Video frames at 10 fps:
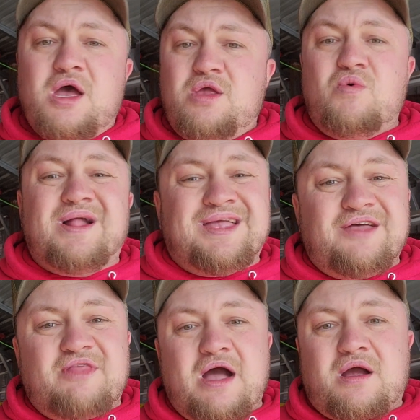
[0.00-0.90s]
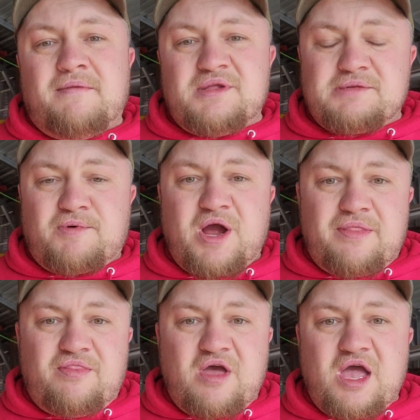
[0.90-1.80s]
You want to get that Cummins
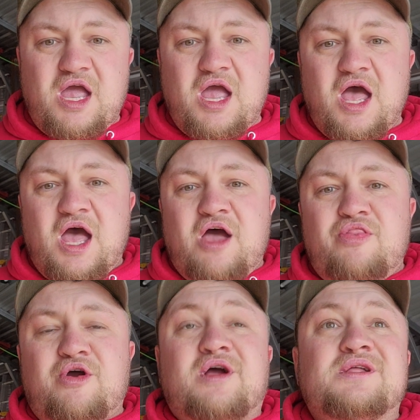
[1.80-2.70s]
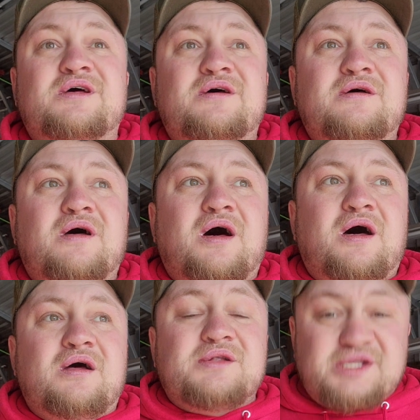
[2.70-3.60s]
brand. They're
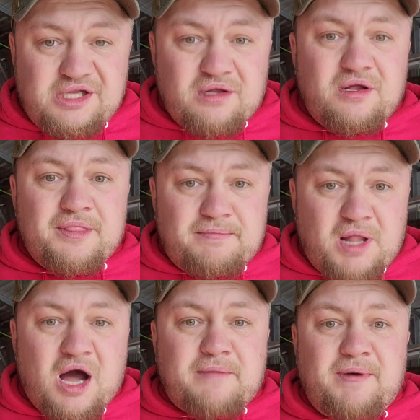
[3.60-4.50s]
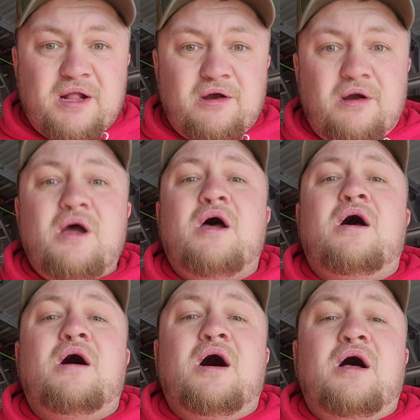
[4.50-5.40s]
gonna seal on the block better.
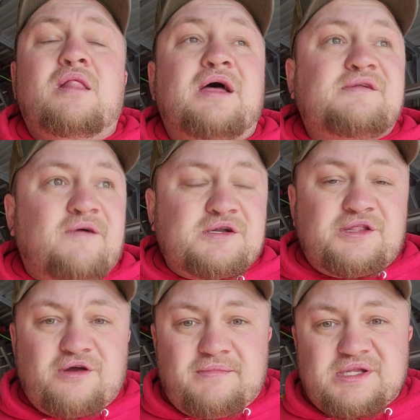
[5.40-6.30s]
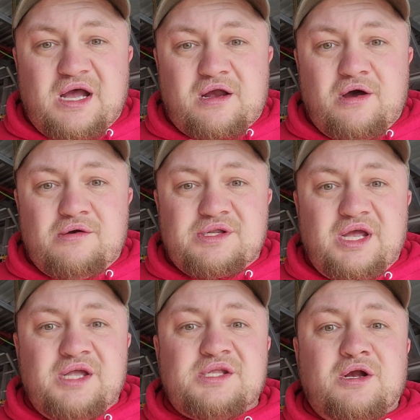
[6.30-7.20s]
As far as the thermostat goes,
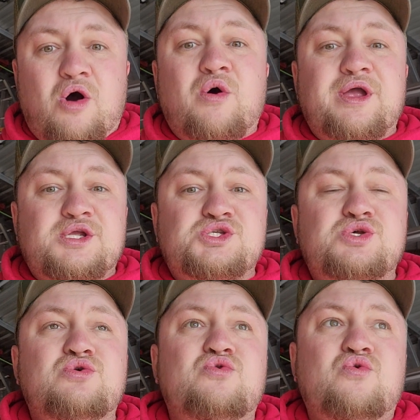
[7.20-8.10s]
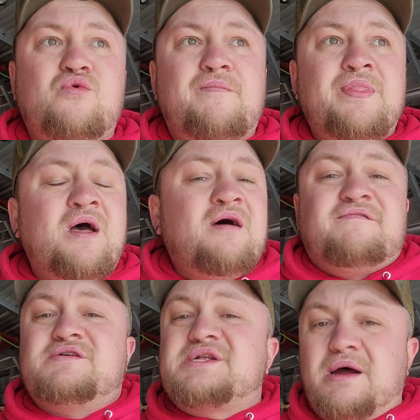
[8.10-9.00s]
it's going to,
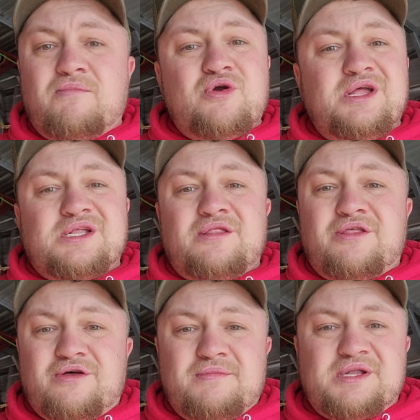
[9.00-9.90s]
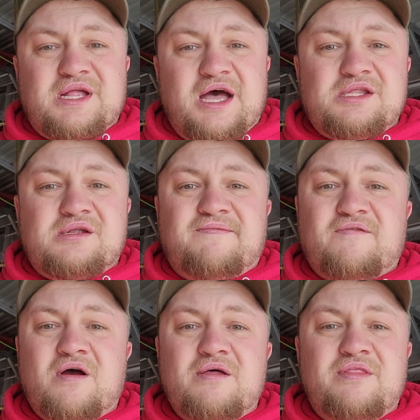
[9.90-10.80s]
for some reason, the thermostats
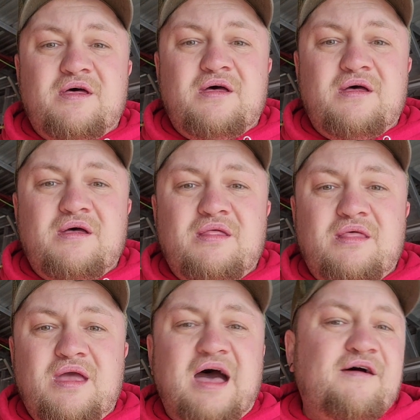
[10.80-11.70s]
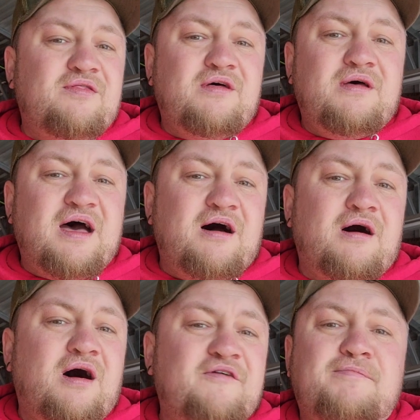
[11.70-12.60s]
for the
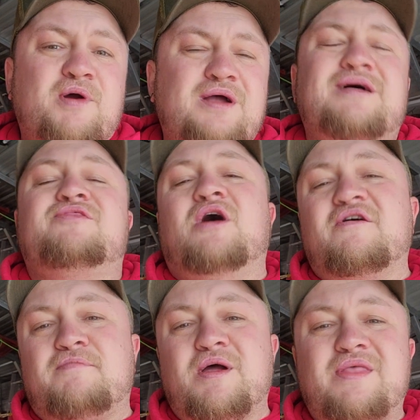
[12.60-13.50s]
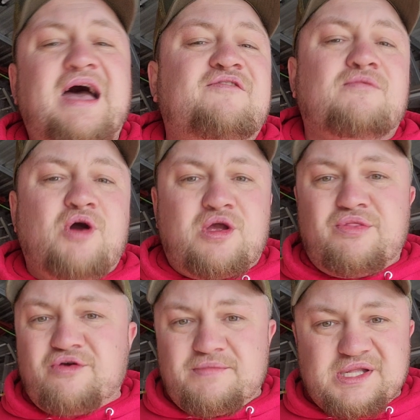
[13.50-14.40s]
off-brand, not the off-brand, the aftermarket
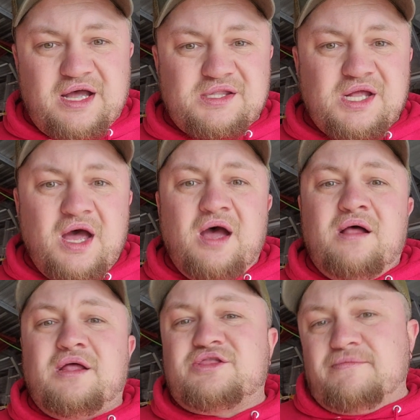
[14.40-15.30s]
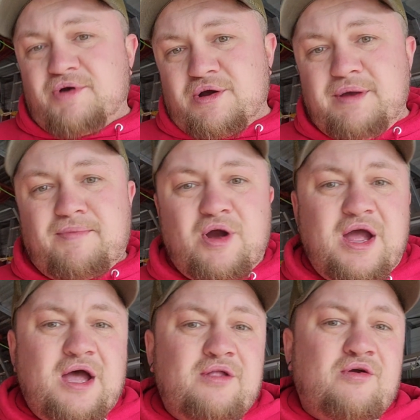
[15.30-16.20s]
thermostats like the Murray
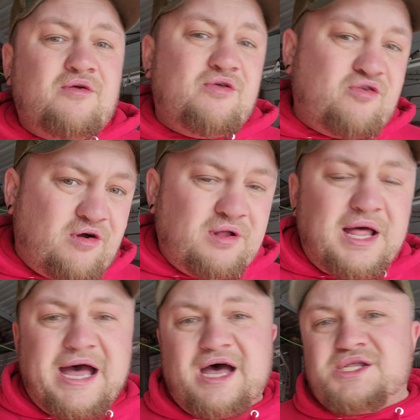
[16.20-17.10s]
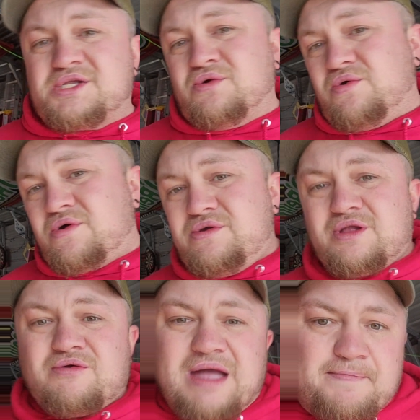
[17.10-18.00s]
brand or the Duralast or
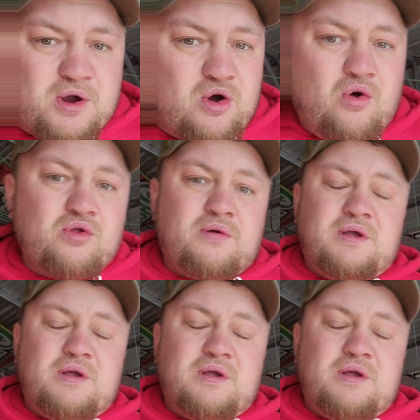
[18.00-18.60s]
Napa Gold or